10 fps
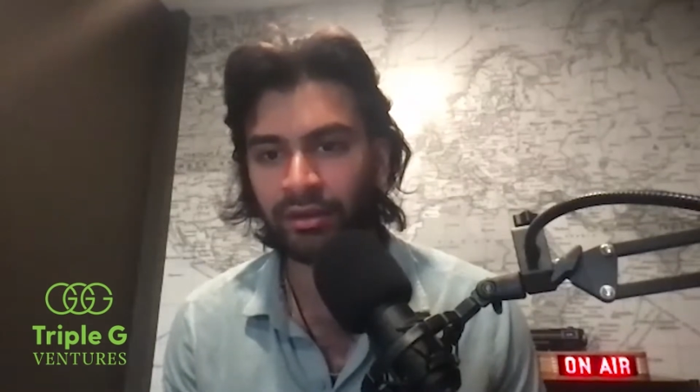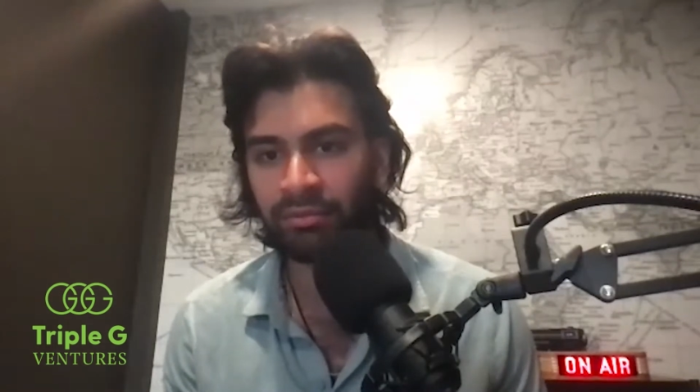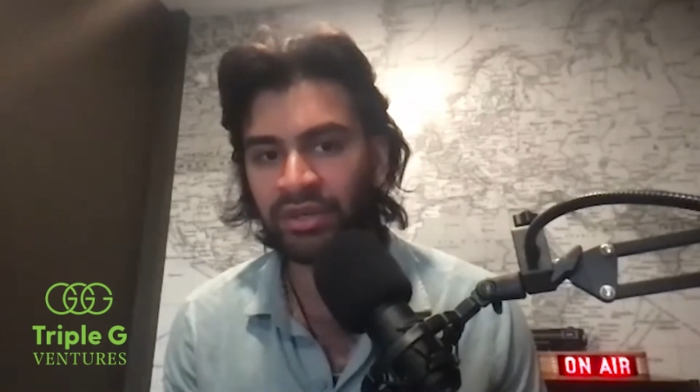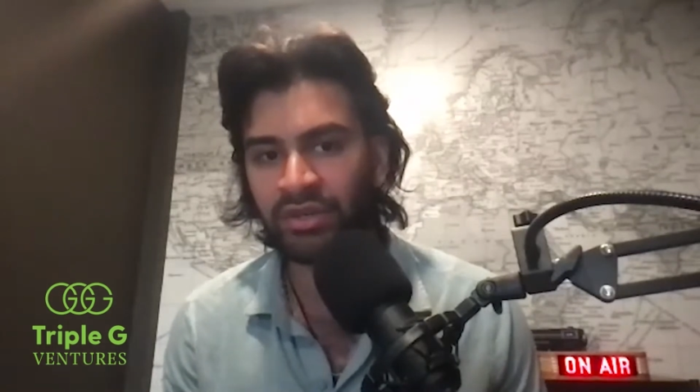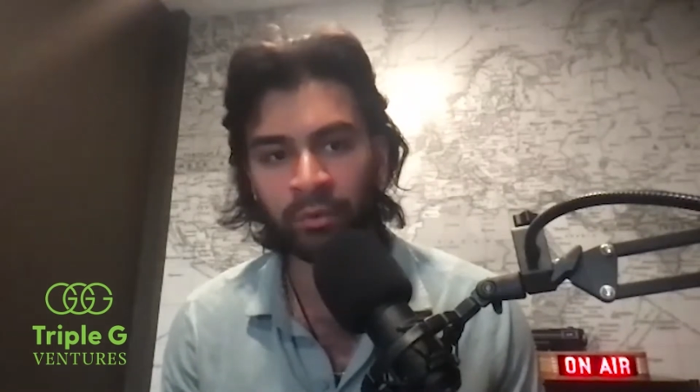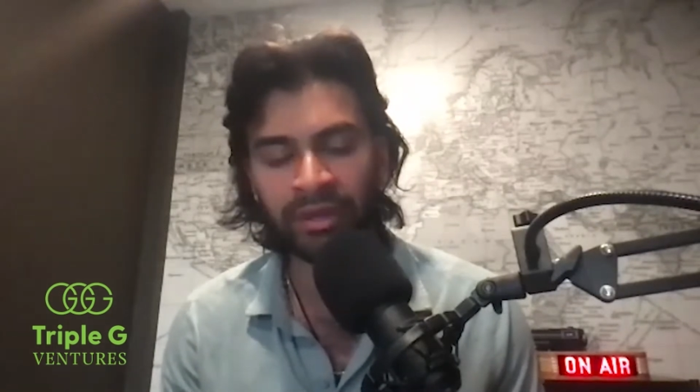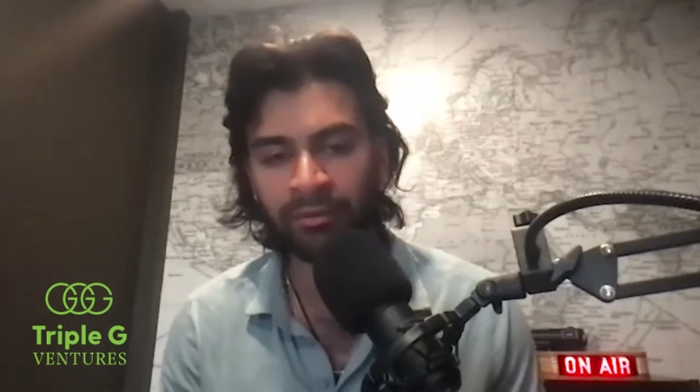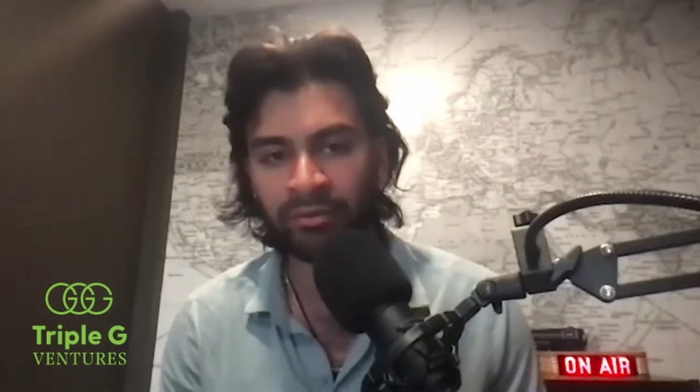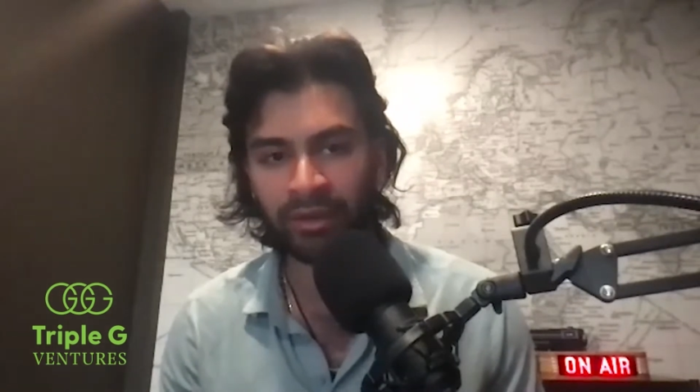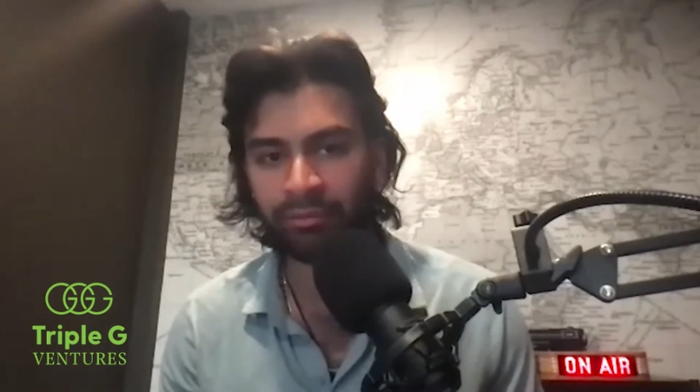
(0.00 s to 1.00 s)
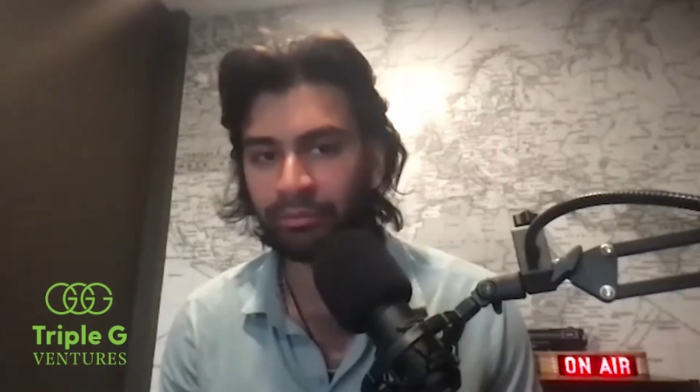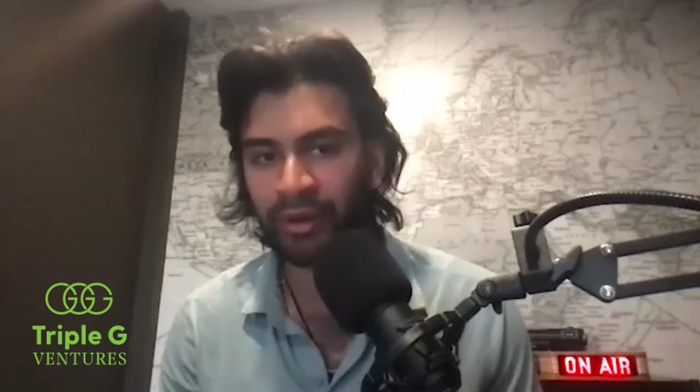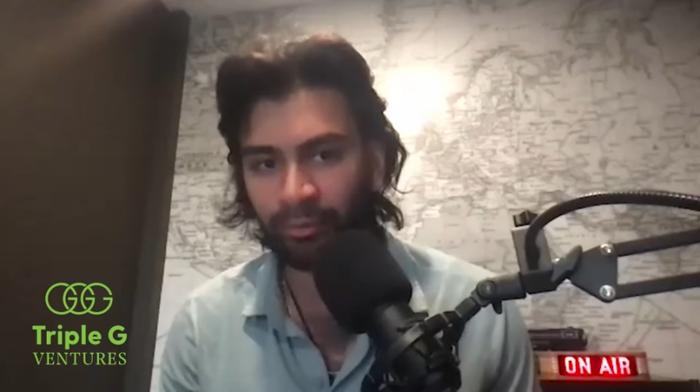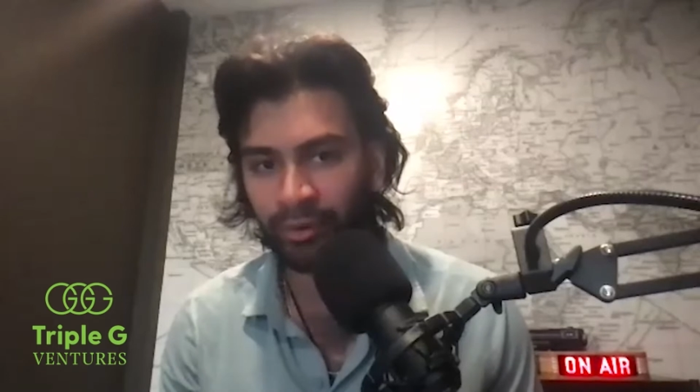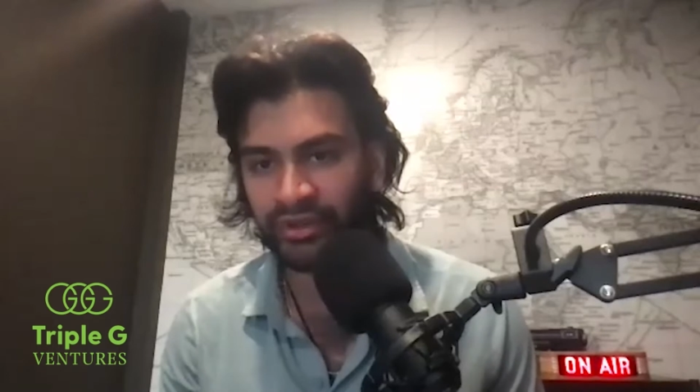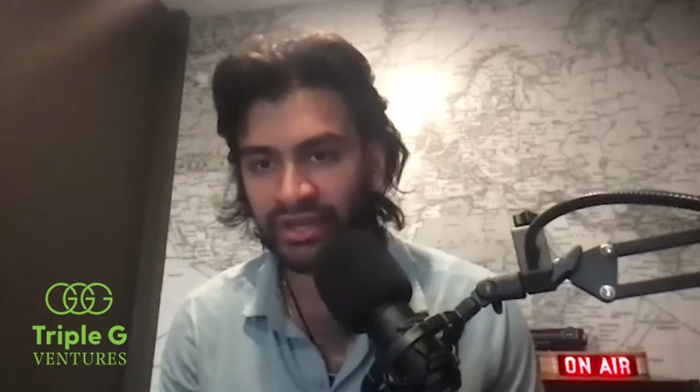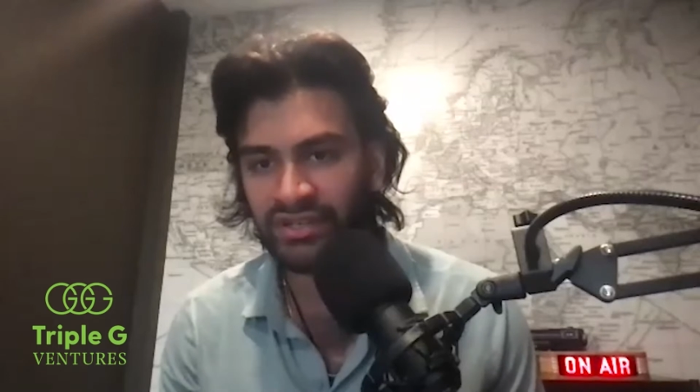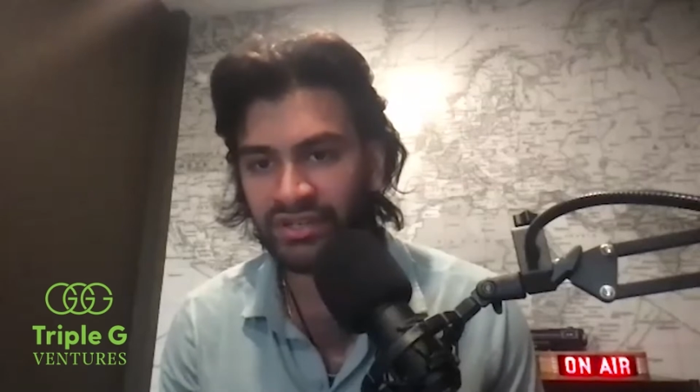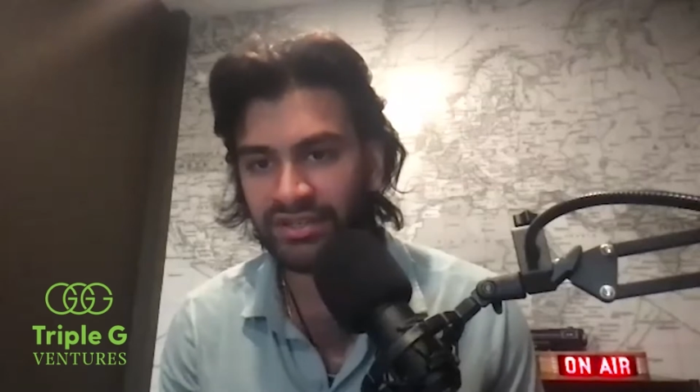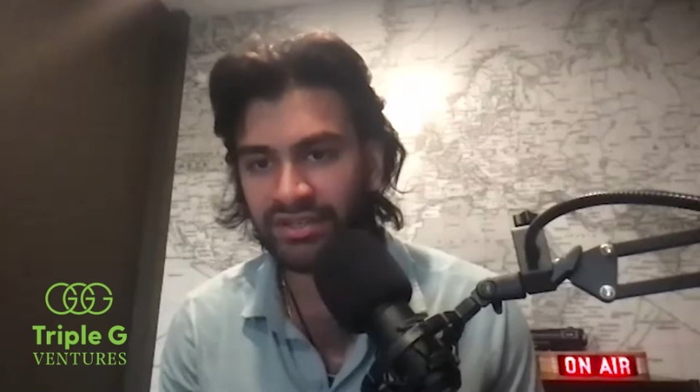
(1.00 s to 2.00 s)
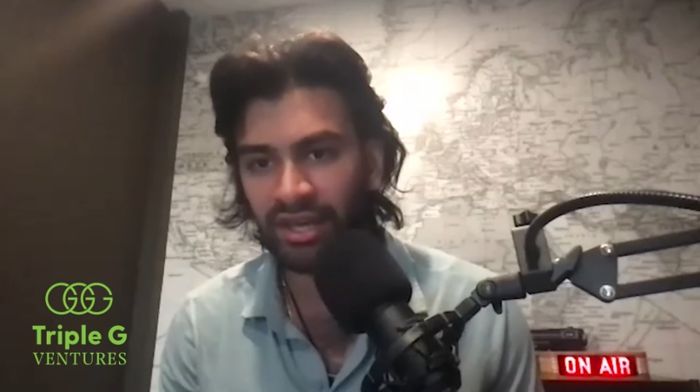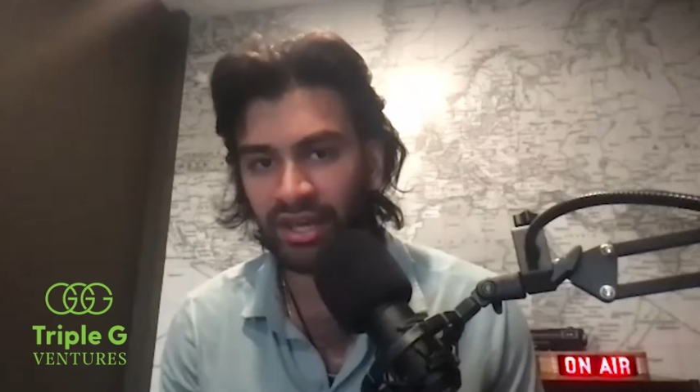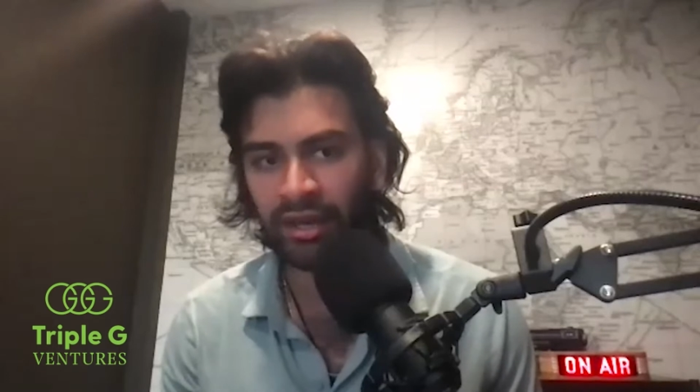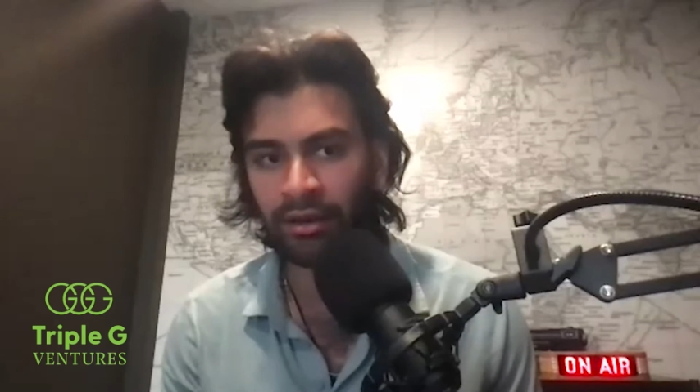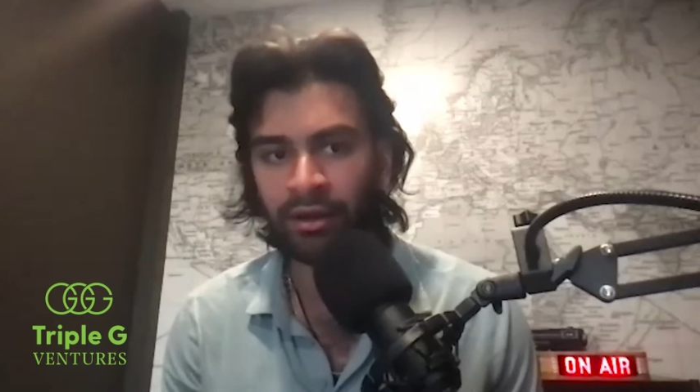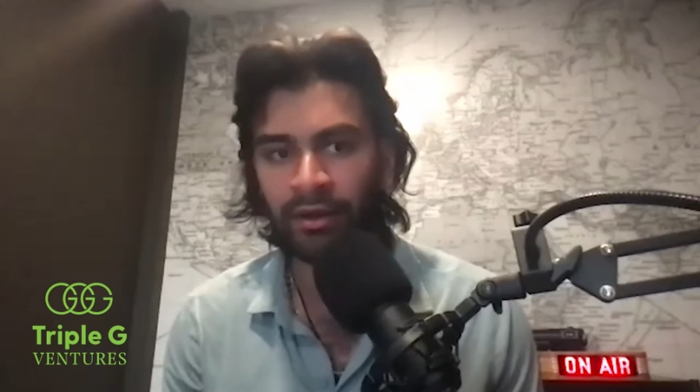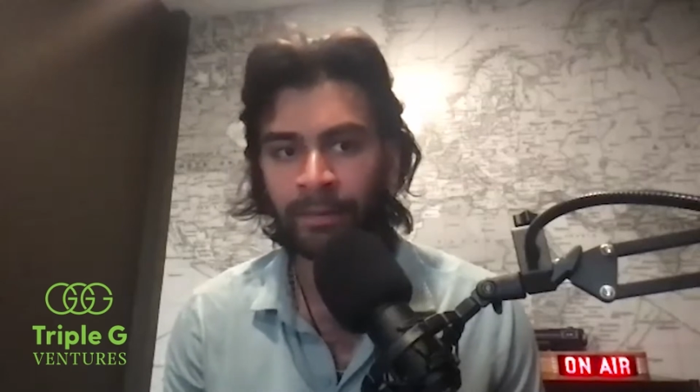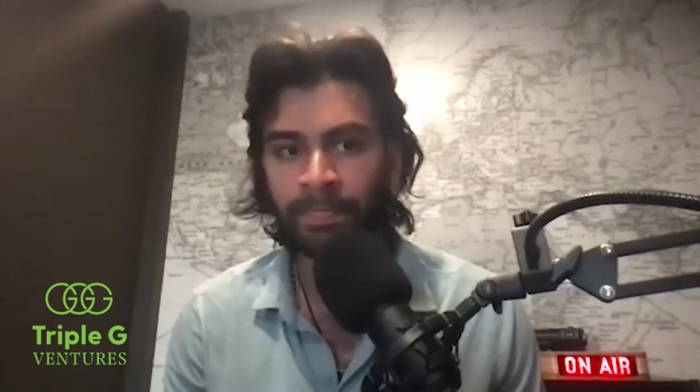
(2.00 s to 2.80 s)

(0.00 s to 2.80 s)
because we'll be able to make better predictions and,